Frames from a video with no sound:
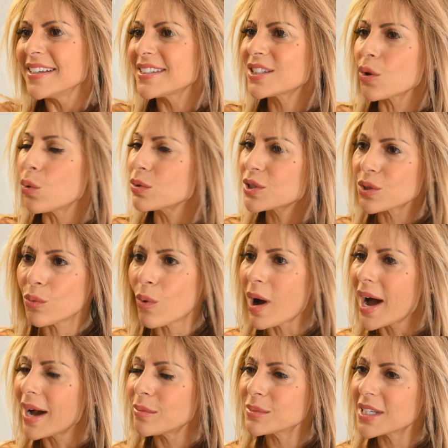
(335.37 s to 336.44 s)
So
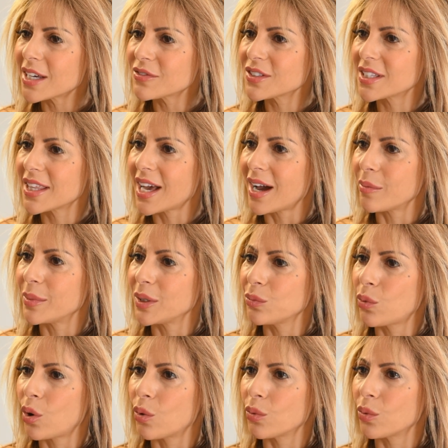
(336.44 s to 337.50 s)
what happened after that? I
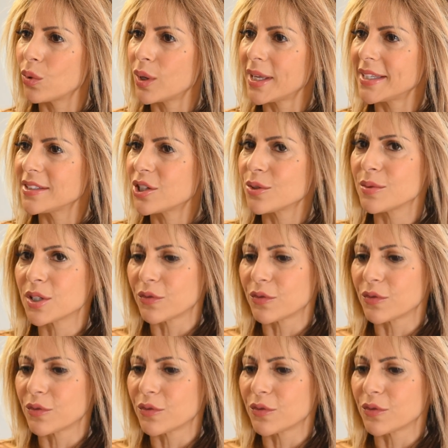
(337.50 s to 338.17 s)
mean, knowing what's happening in